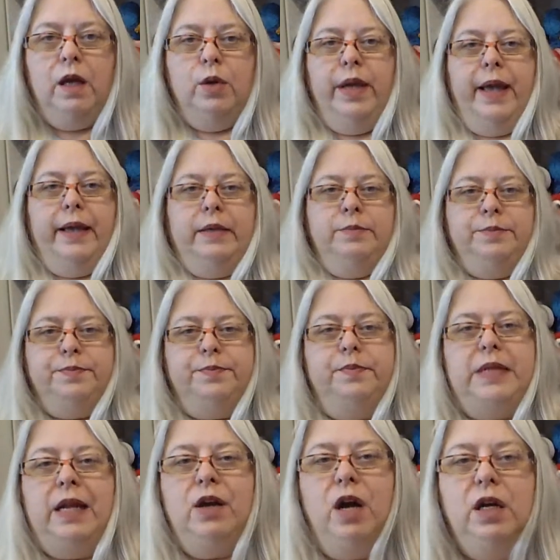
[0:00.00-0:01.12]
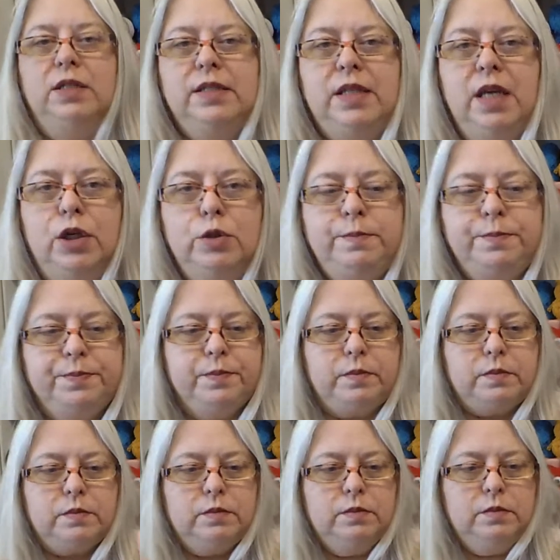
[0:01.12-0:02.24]
Okay. And also,
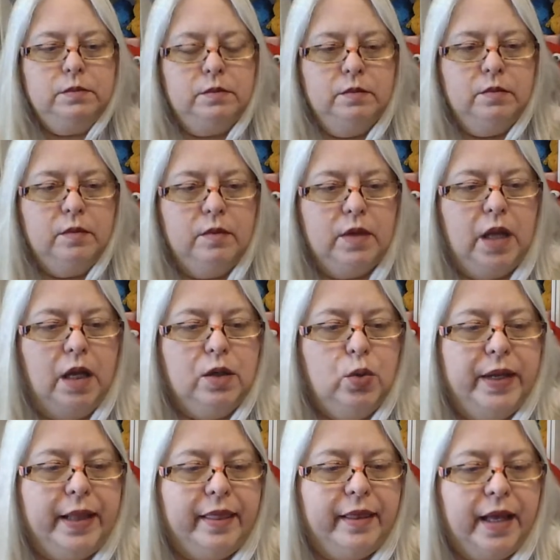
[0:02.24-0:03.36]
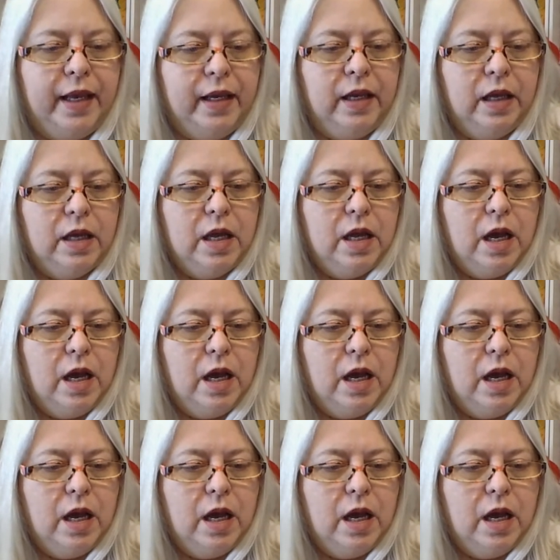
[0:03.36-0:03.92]
a quick thing.